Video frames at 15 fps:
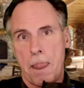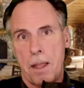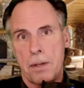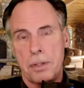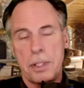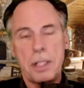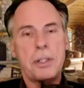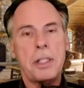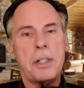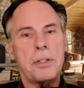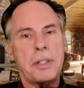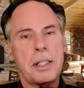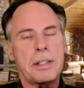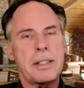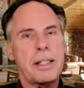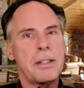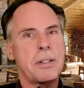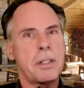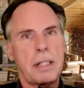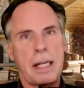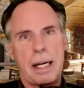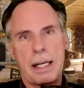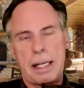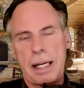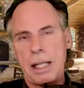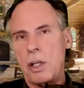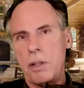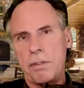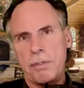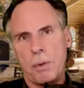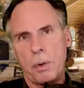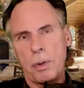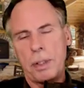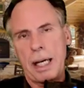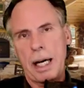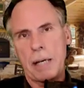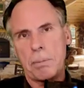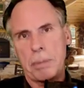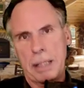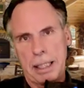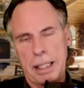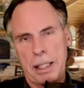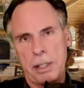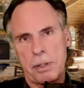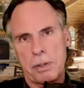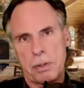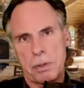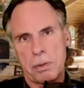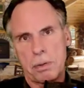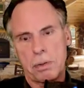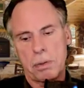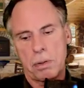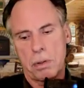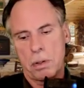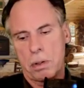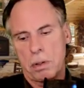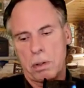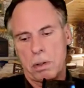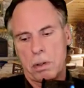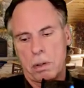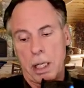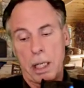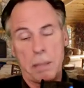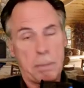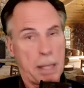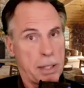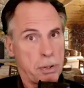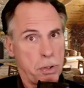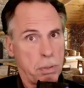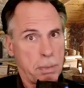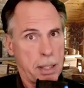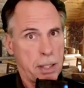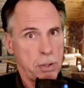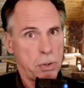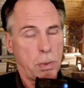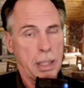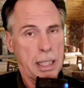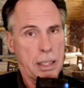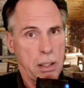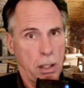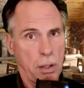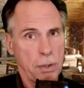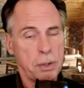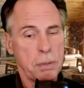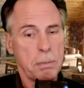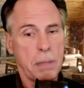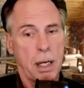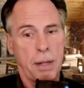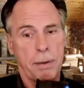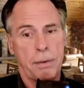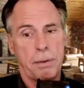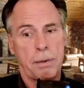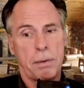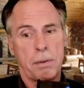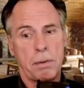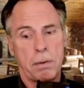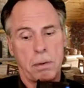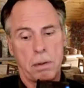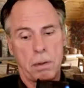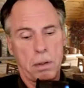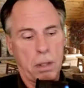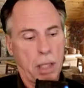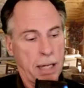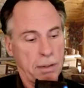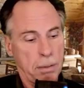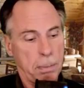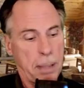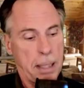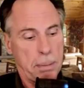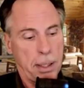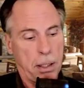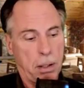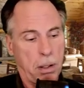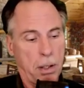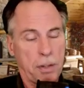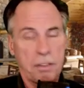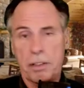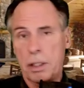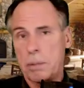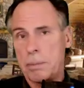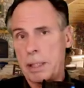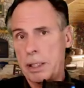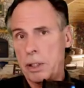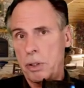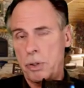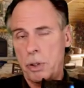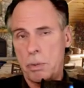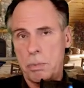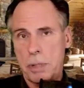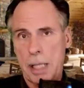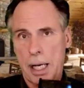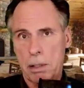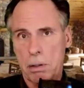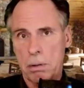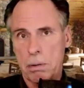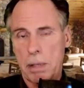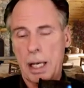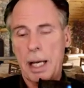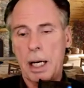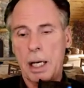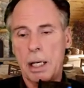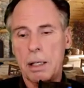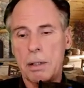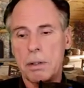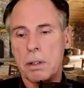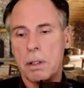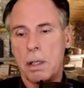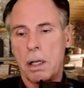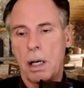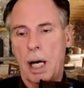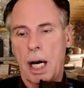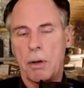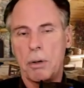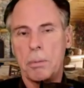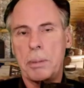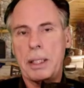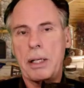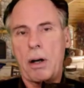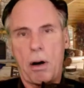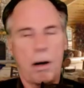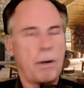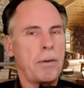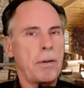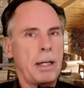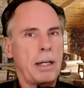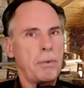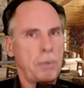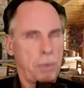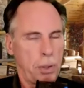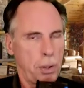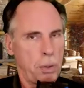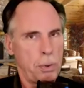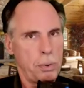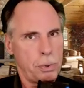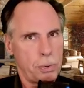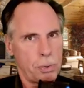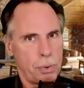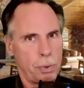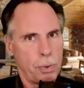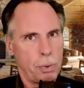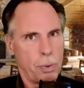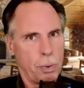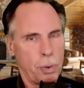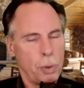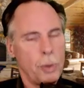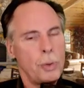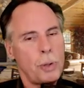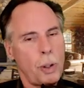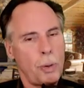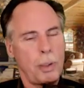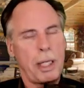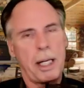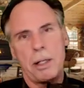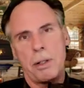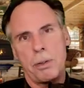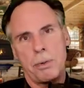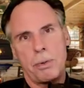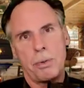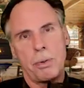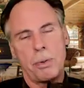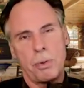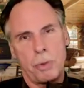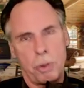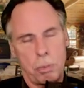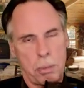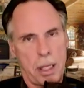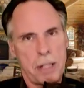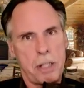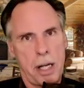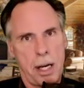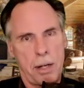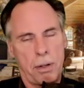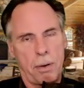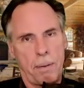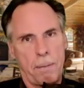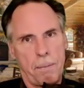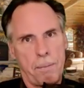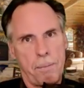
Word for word: 66 cents a day. Can you afford that, please? It amounts to about $20 a month. I have a PayPal on the front of my YouTube channel, and I will be honoring those who donated to my channel.